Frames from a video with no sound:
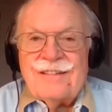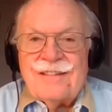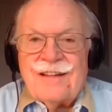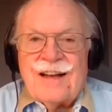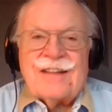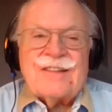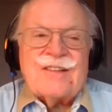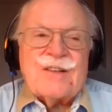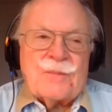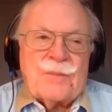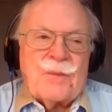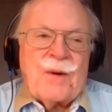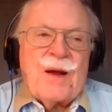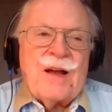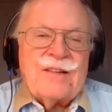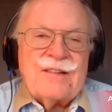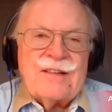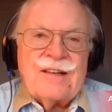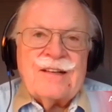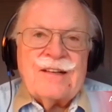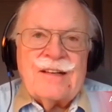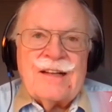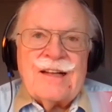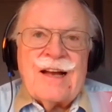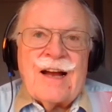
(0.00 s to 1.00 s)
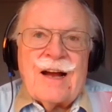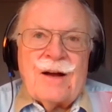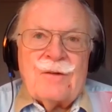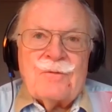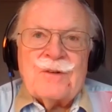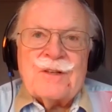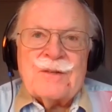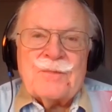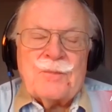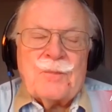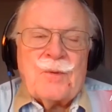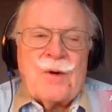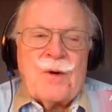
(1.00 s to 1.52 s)
not surprisingly, I
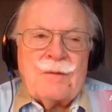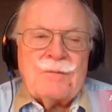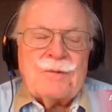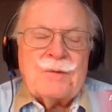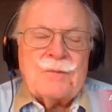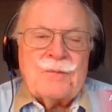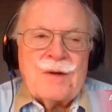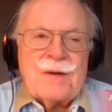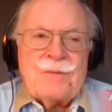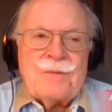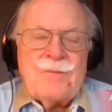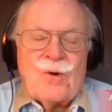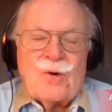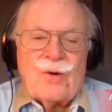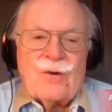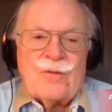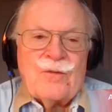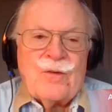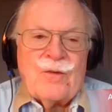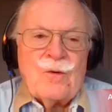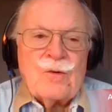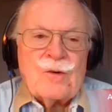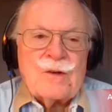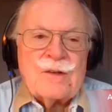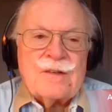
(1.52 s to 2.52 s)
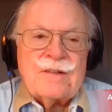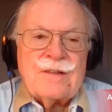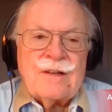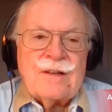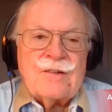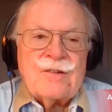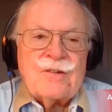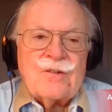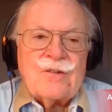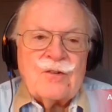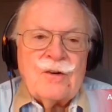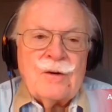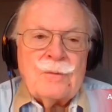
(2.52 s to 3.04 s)
was probably more focused
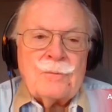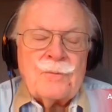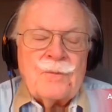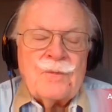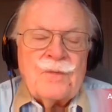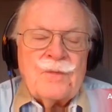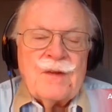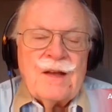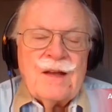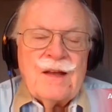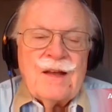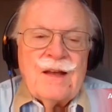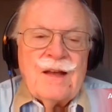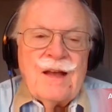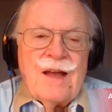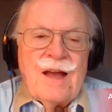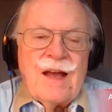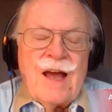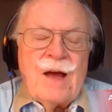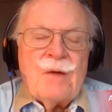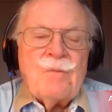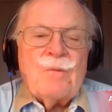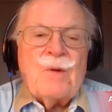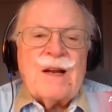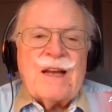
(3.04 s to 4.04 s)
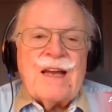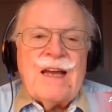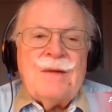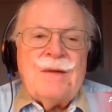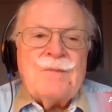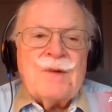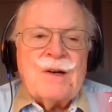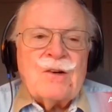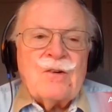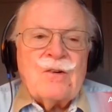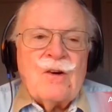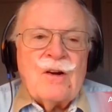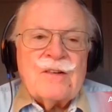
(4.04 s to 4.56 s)
on Trump. And what
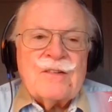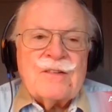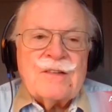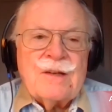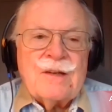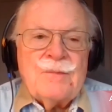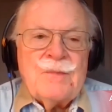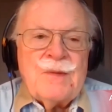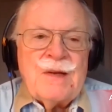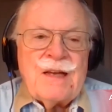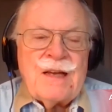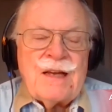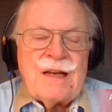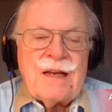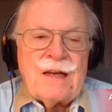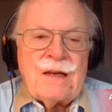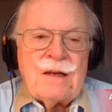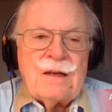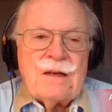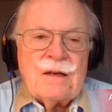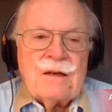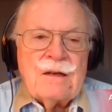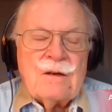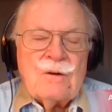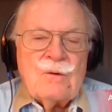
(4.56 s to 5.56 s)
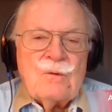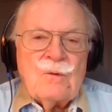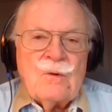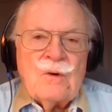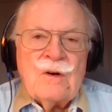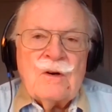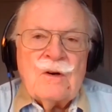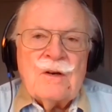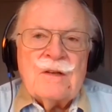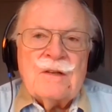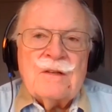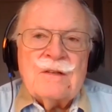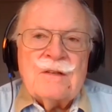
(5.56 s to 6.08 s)
came across to me
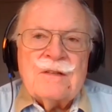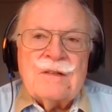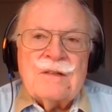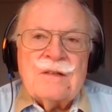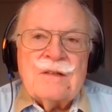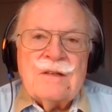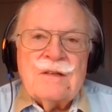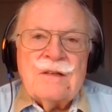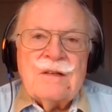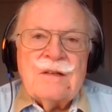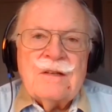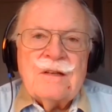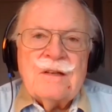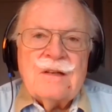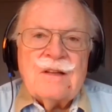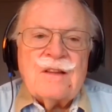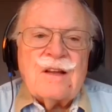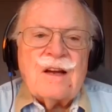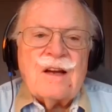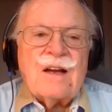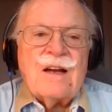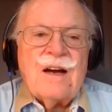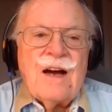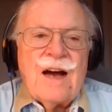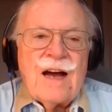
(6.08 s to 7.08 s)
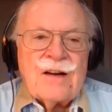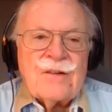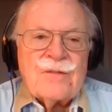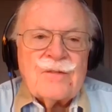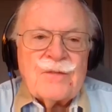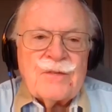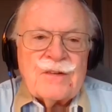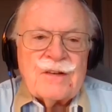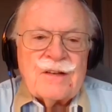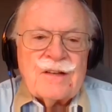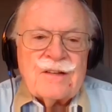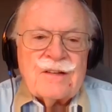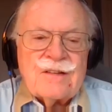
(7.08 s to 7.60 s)
was the
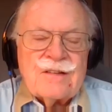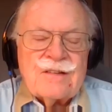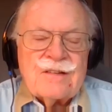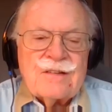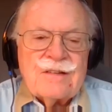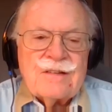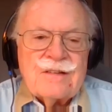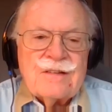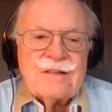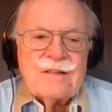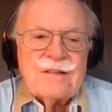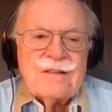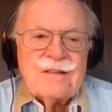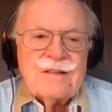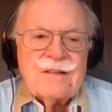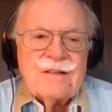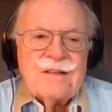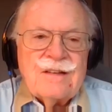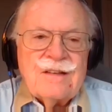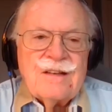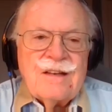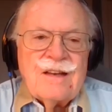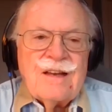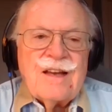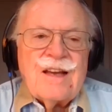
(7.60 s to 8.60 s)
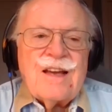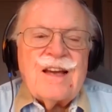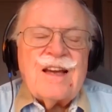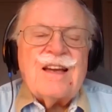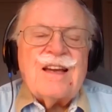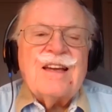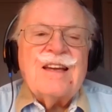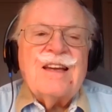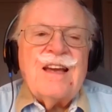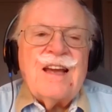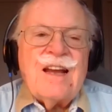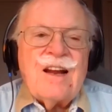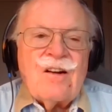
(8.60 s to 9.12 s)
confidence. He
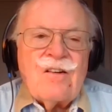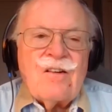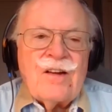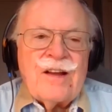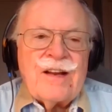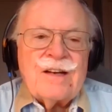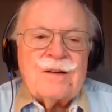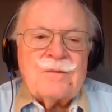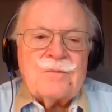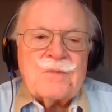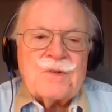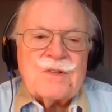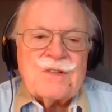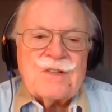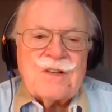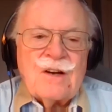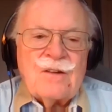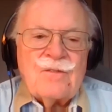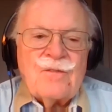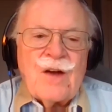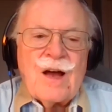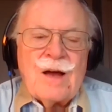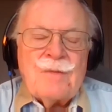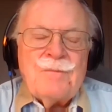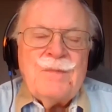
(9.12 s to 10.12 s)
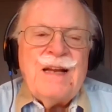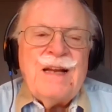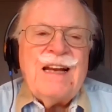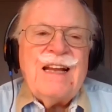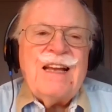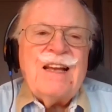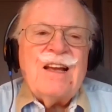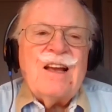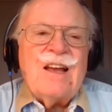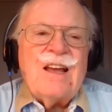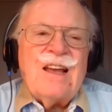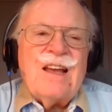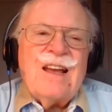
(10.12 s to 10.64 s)
carried himself. I
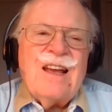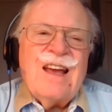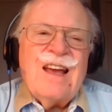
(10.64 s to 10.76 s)
mean,